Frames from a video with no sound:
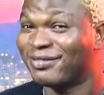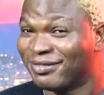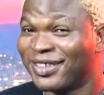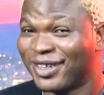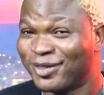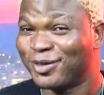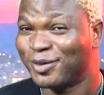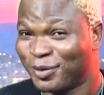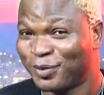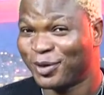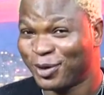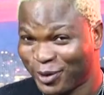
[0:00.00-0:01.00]
I don't know if you
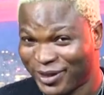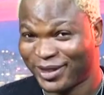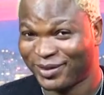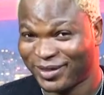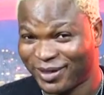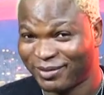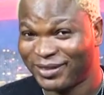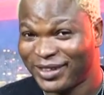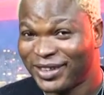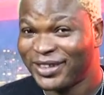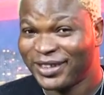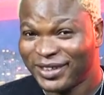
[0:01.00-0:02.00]
feel connected to
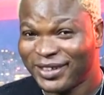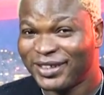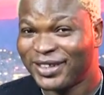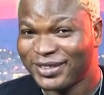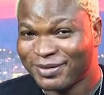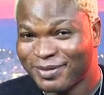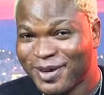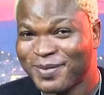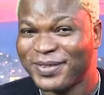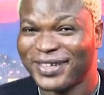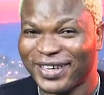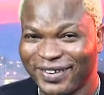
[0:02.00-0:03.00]
that. That's why
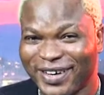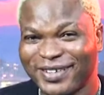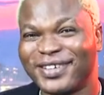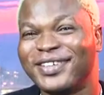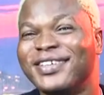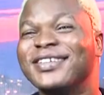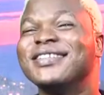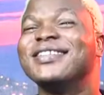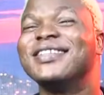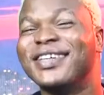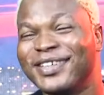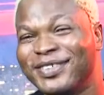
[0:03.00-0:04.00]
we are gonna be
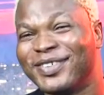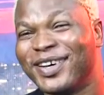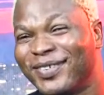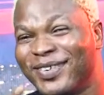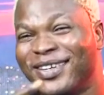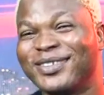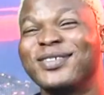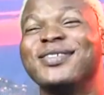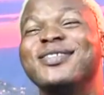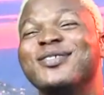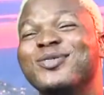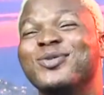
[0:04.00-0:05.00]
here. We are
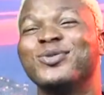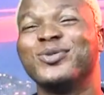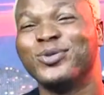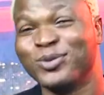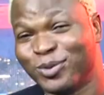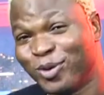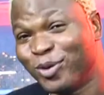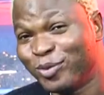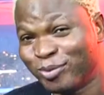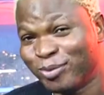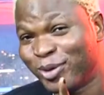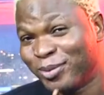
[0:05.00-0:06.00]
doing Suru.
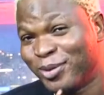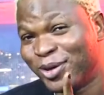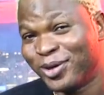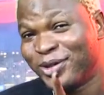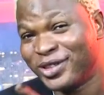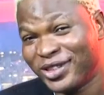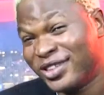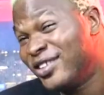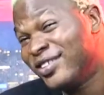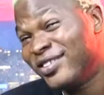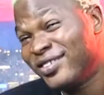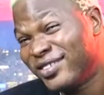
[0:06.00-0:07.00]

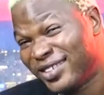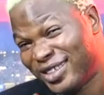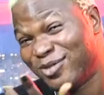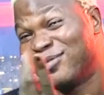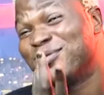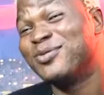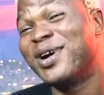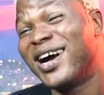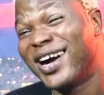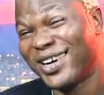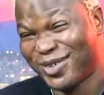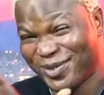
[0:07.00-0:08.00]
Ombogoloniyo,
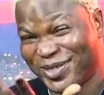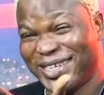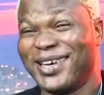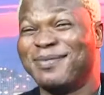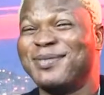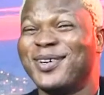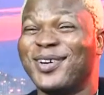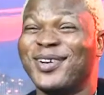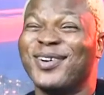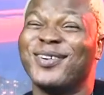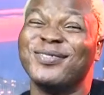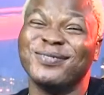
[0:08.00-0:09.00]
Ninuwa, Kusebi
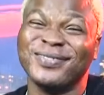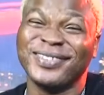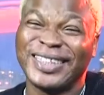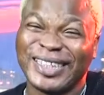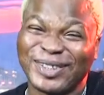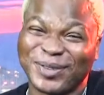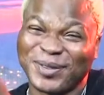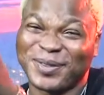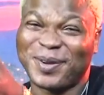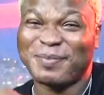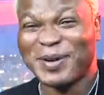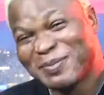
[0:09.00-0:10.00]
along,
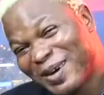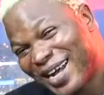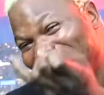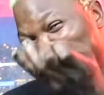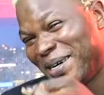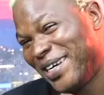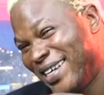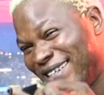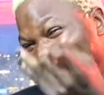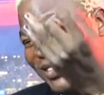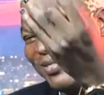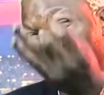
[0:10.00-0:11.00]
Kusoma Mama,
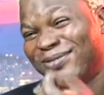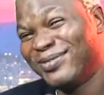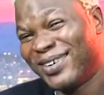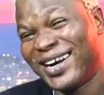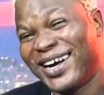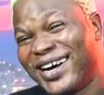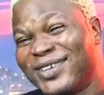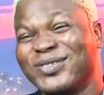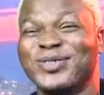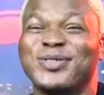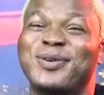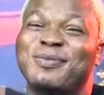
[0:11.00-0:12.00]
Ninuwa,
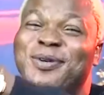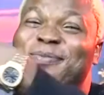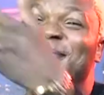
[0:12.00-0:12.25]
Kusoma